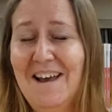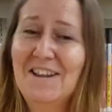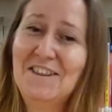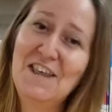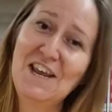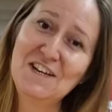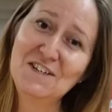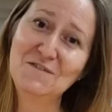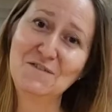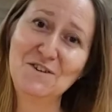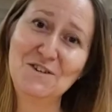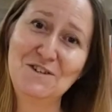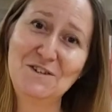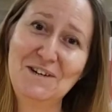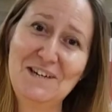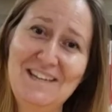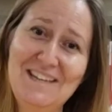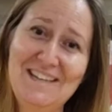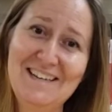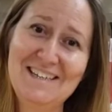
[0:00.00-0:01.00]
Thanks for
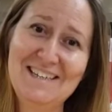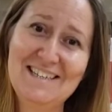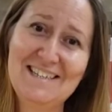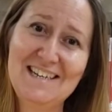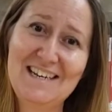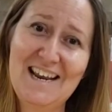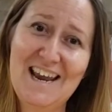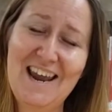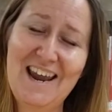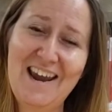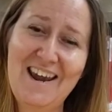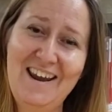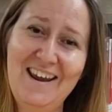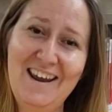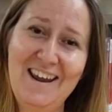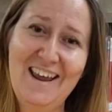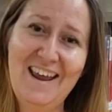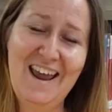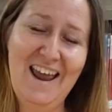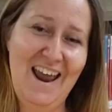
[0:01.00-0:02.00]
joining us today,
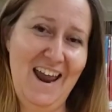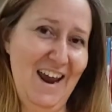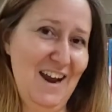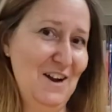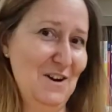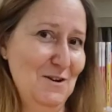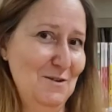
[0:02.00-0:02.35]
and